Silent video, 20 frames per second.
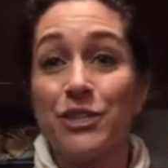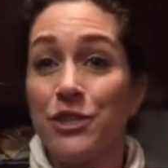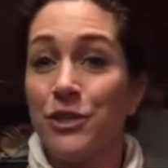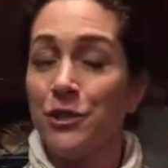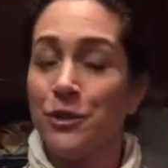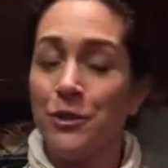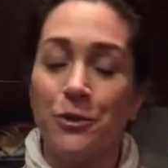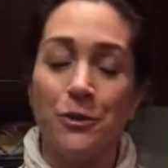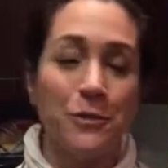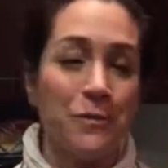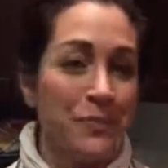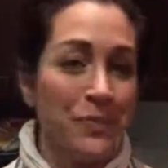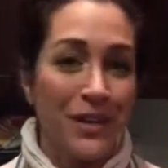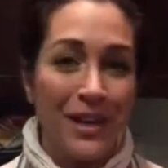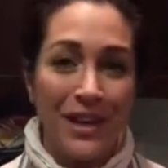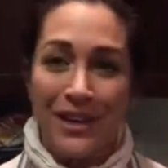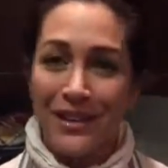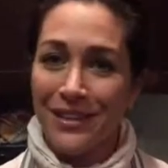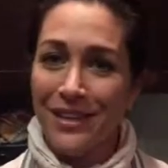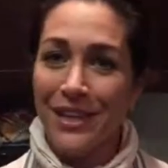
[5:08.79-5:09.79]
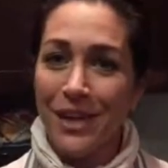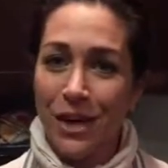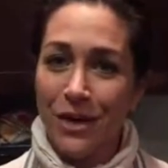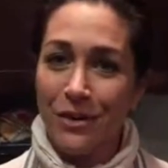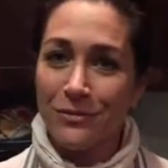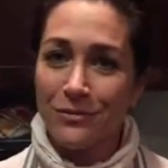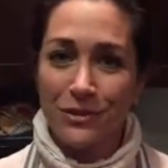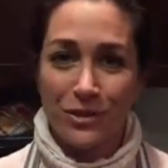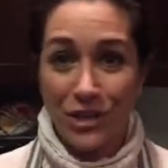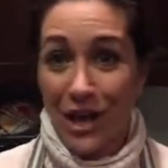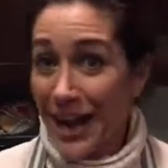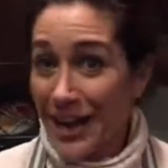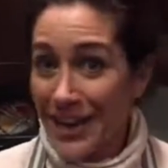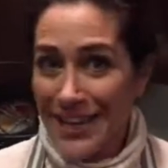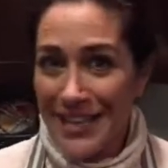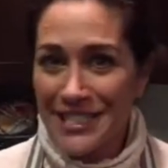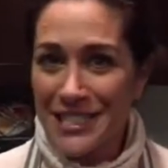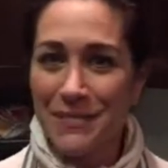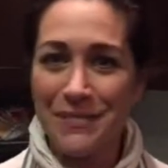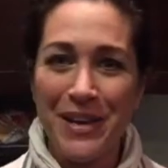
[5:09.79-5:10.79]
to, try an
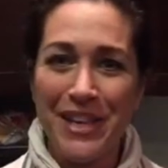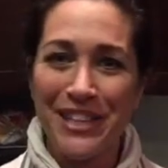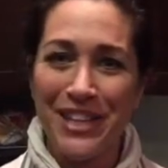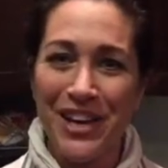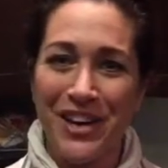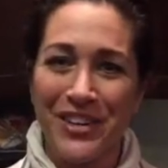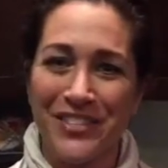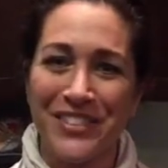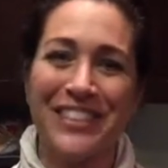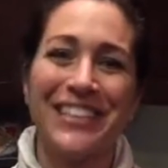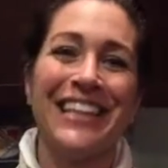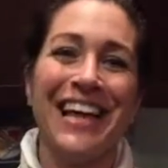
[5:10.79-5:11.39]
easy meatloaf.